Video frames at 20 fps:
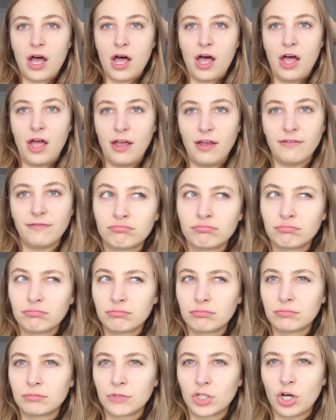of
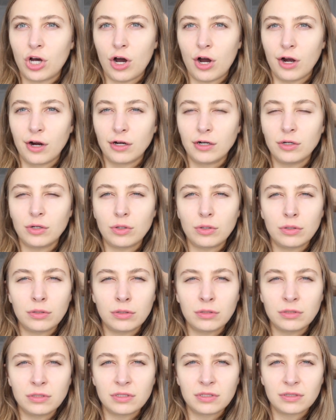
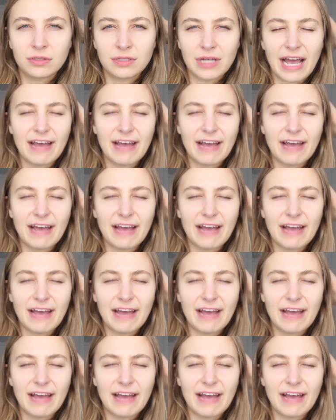Carhold.